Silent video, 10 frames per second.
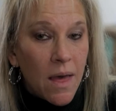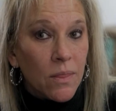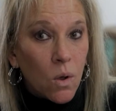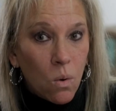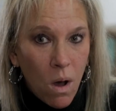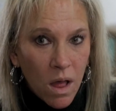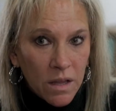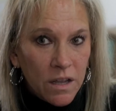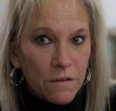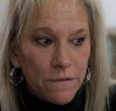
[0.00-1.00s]
and the
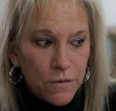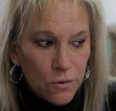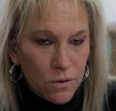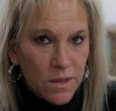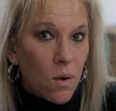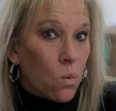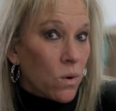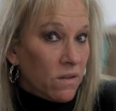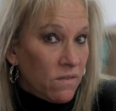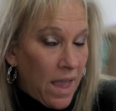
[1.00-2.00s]
quality of food that we're
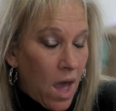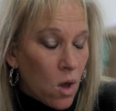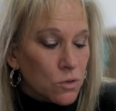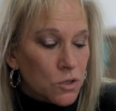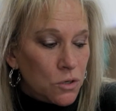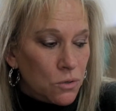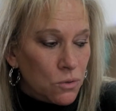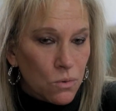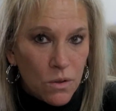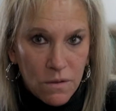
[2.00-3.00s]
giving out
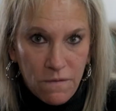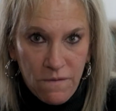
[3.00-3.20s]
to the